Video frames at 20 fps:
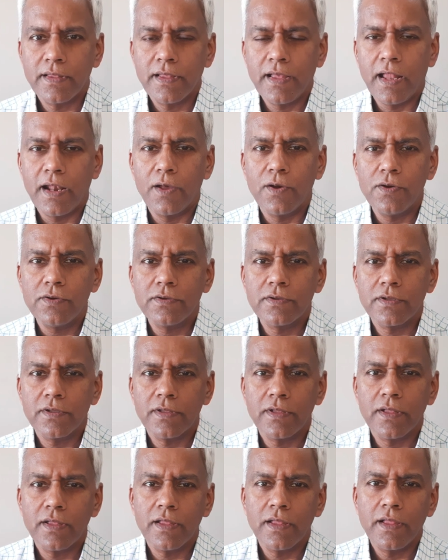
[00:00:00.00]
Hello.
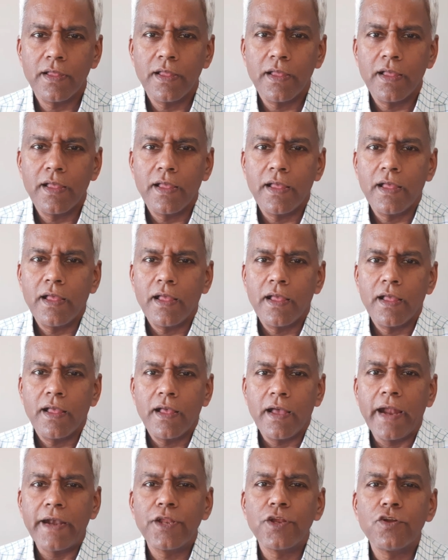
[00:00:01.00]

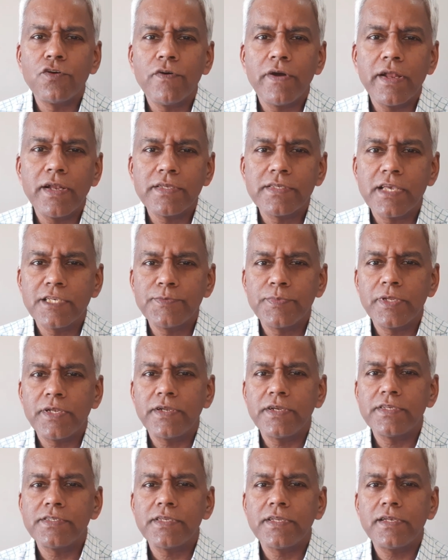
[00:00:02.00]
Adenovirus has been
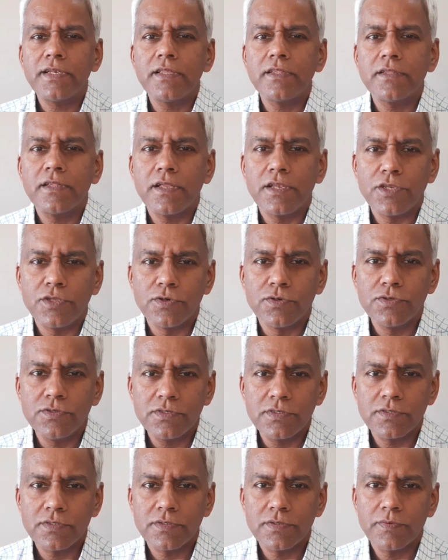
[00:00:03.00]
recently in the
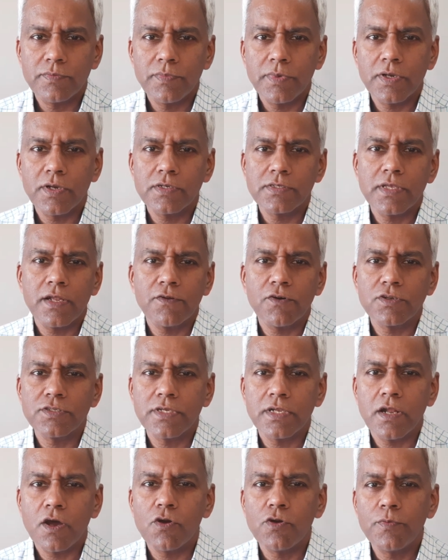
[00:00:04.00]
news because there was
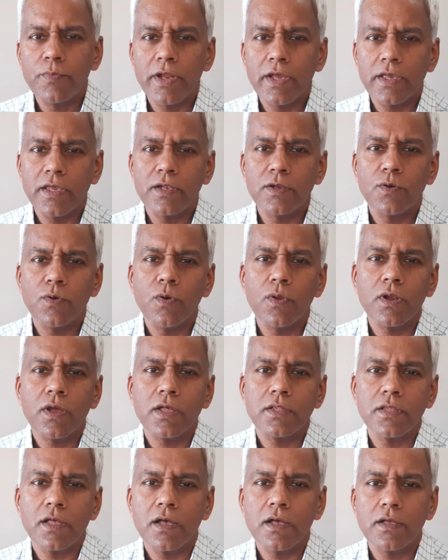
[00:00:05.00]
an outbreak in
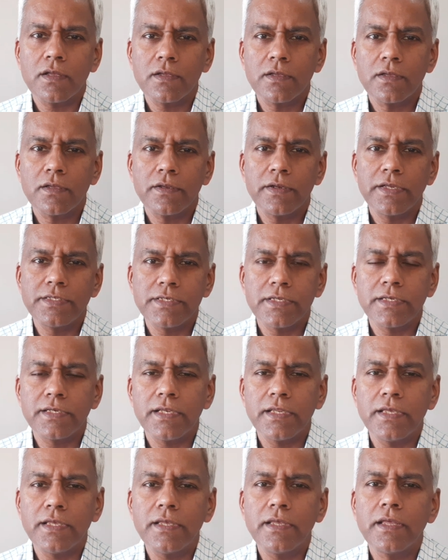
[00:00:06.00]
Kolkata
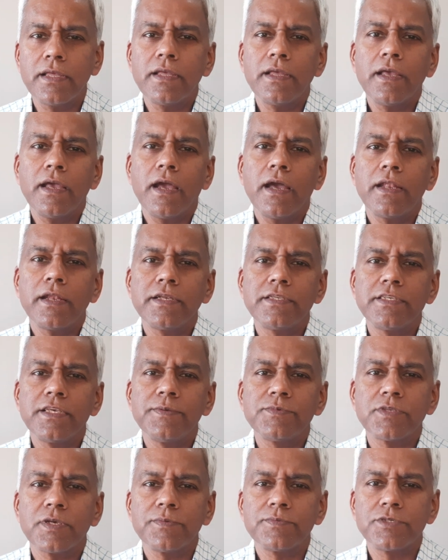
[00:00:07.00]
recently, and it
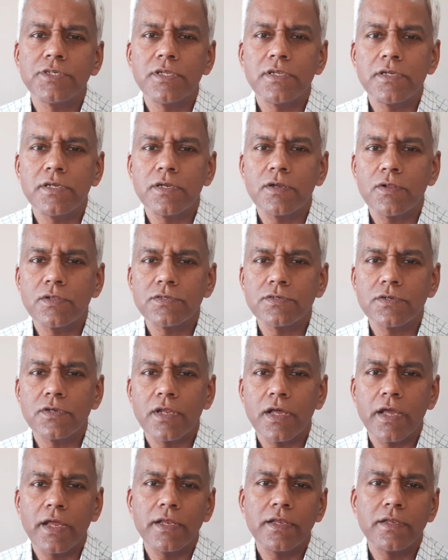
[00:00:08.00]
seems some children also
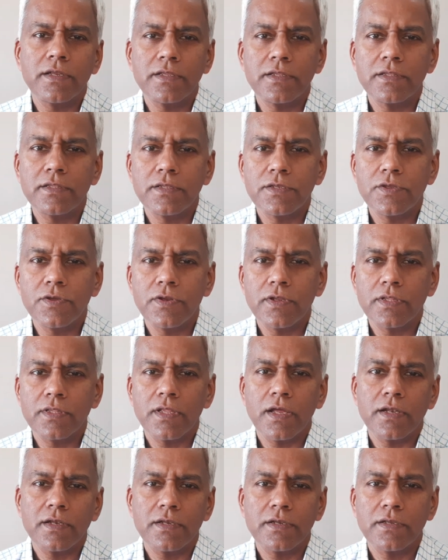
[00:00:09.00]
died during
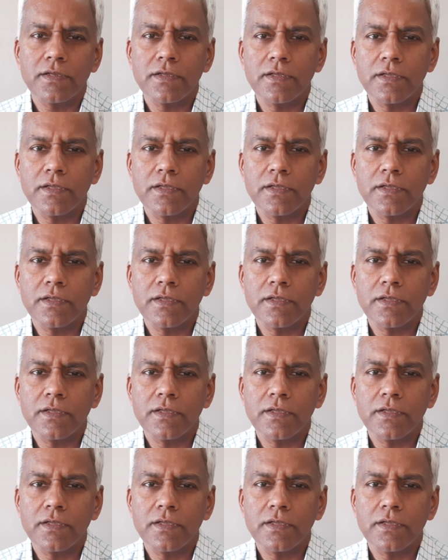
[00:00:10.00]
that